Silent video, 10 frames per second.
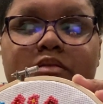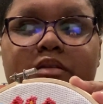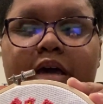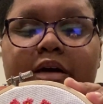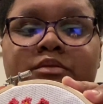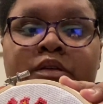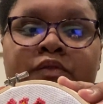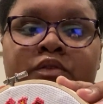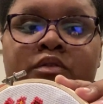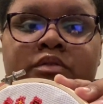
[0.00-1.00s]
how
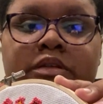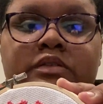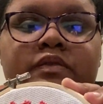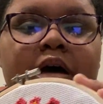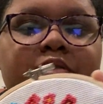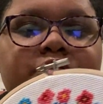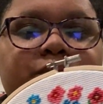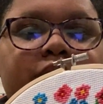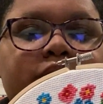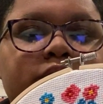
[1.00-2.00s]
difficult these flowers
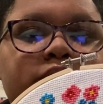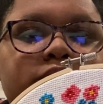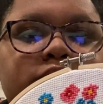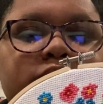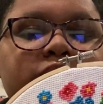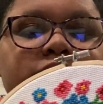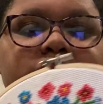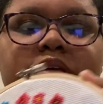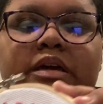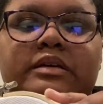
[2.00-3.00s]
were. So it's
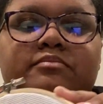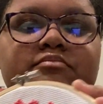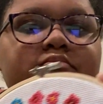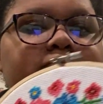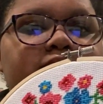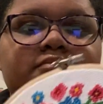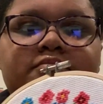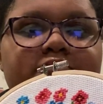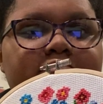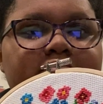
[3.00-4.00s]
just like,
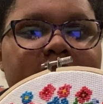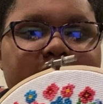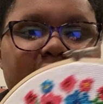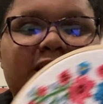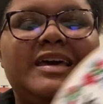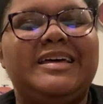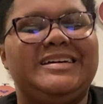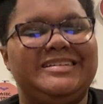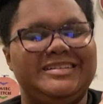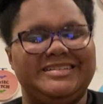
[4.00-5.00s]
that's it.
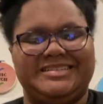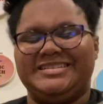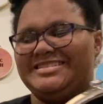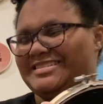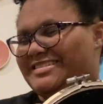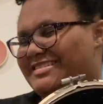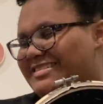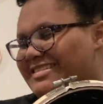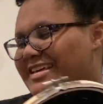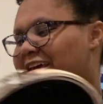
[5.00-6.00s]

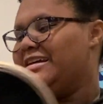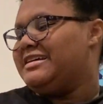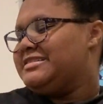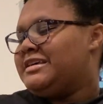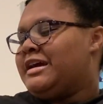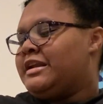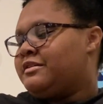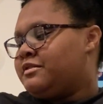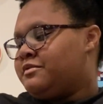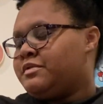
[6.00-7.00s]
Because they got
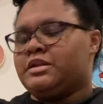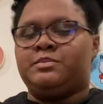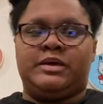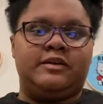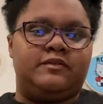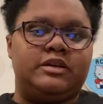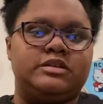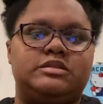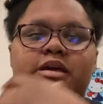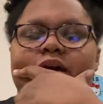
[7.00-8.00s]
another really big
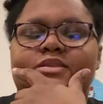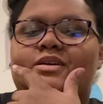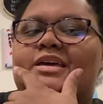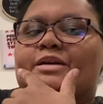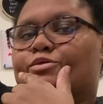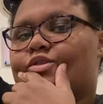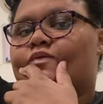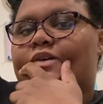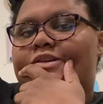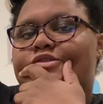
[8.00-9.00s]
finish. They got the Hamilton
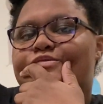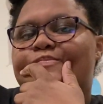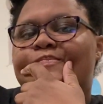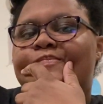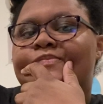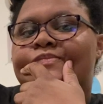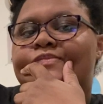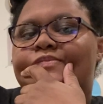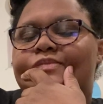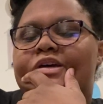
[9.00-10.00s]
finish.
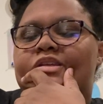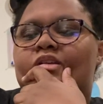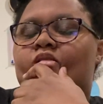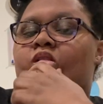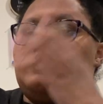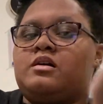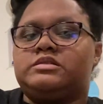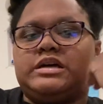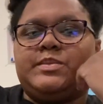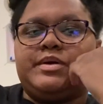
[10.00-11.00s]
That I did a long
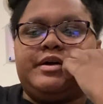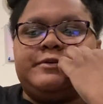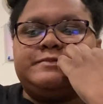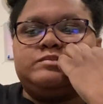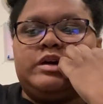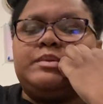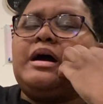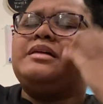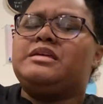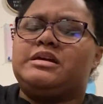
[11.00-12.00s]
time ago.
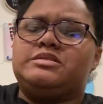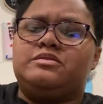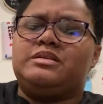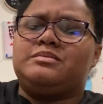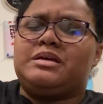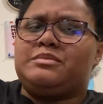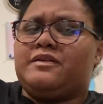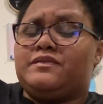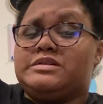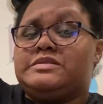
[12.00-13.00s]
I think I showed them like my
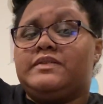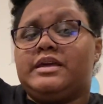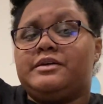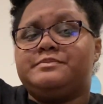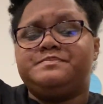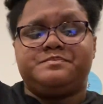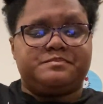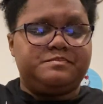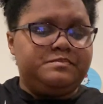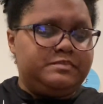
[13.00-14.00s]
first video.
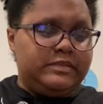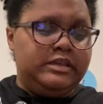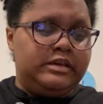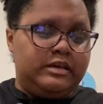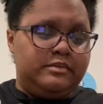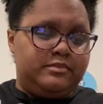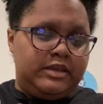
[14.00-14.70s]
But